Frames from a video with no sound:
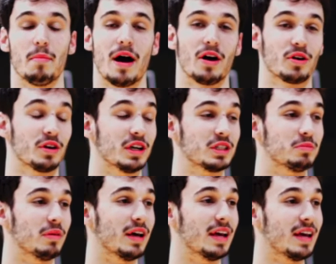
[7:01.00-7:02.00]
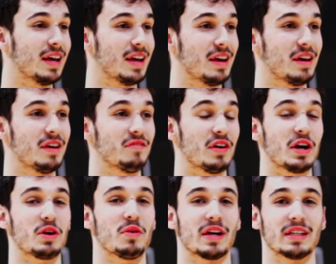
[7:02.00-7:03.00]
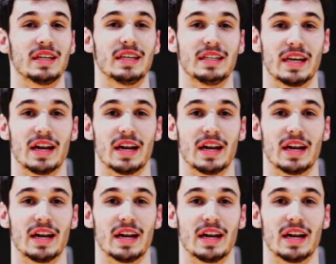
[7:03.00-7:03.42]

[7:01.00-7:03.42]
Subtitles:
about Chris, but very quickly